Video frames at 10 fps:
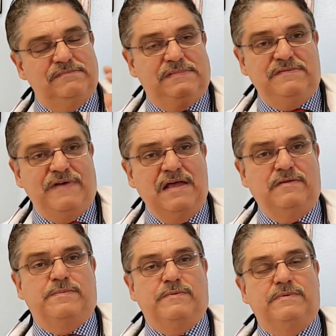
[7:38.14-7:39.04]

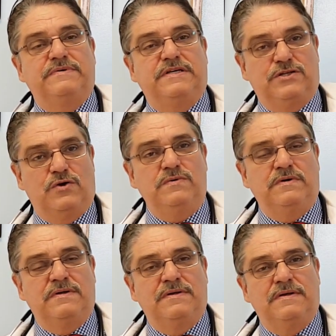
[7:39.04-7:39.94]
invaluable,
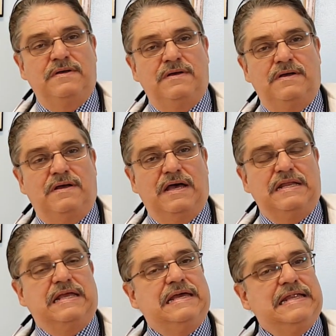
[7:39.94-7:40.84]
and
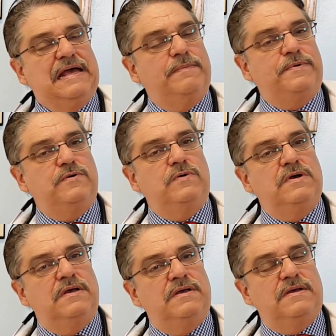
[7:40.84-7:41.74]
it can help you,
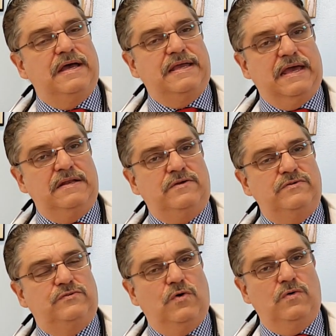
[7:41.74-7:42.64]
again,
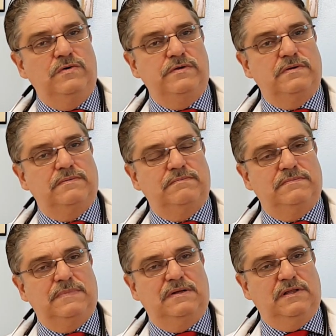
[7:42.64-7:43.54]
control
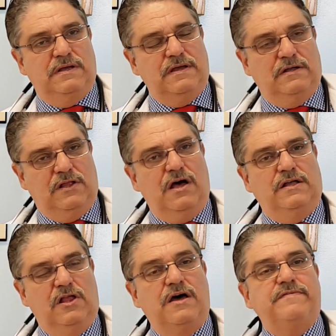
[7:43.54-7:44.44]
a
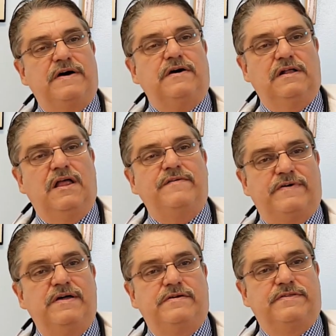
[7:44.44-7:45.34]
lot of
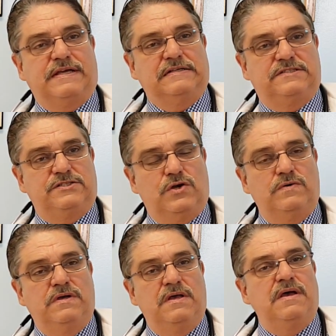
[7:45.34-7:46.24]
other things,
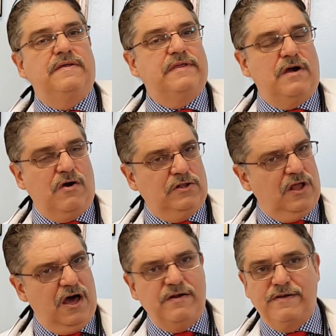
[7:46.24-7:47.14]
There are a
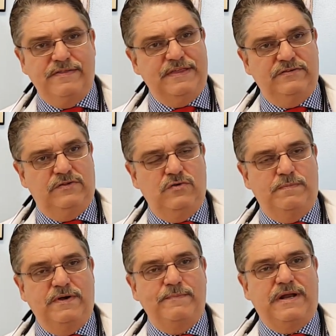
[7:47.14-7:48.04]
lot of other things to do,
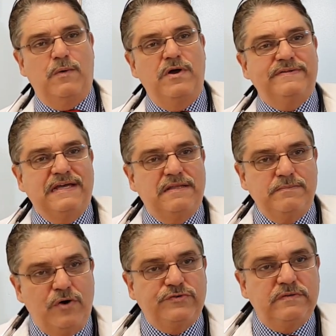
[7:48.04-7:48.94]
but I want to take the
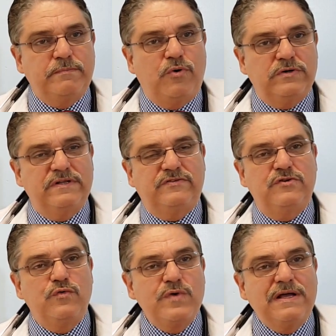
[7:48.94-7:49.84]
most important so
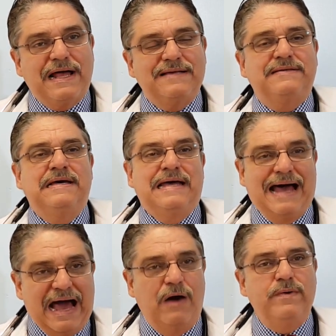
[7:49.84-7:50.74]
you realize
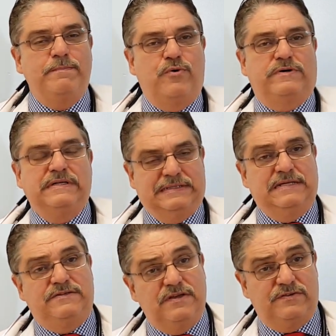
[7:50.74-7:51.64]
how important
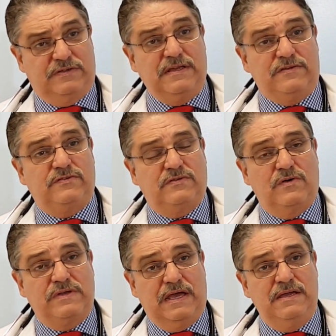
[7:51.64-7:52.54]
it just is,
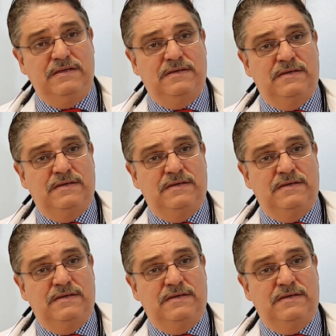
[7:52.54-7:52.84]
okay?